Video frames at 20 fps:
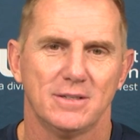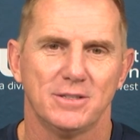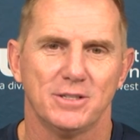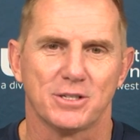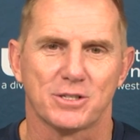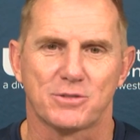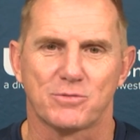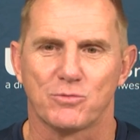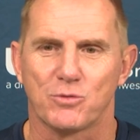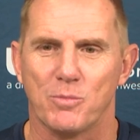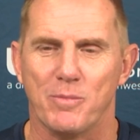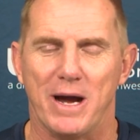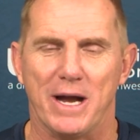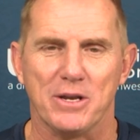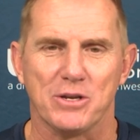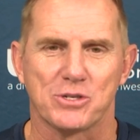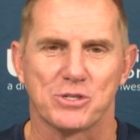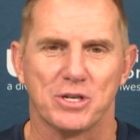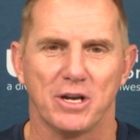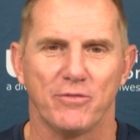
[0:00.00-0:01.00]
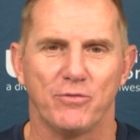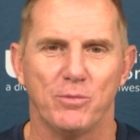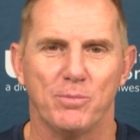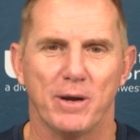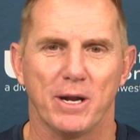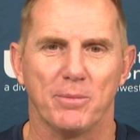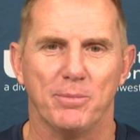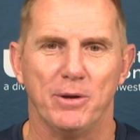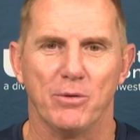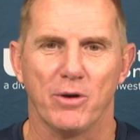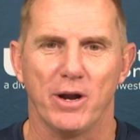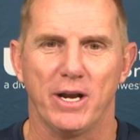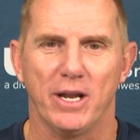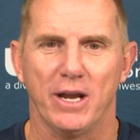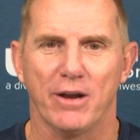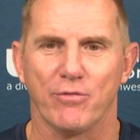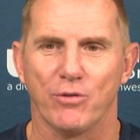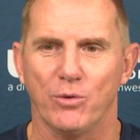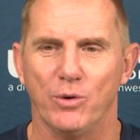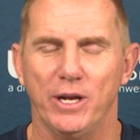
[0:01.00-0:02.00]
just remind yourself you better be
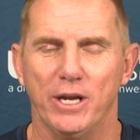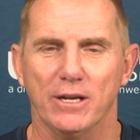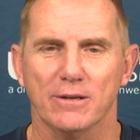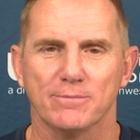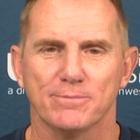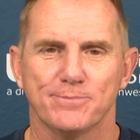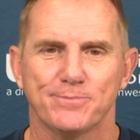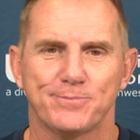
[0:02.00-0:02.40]
ready every week.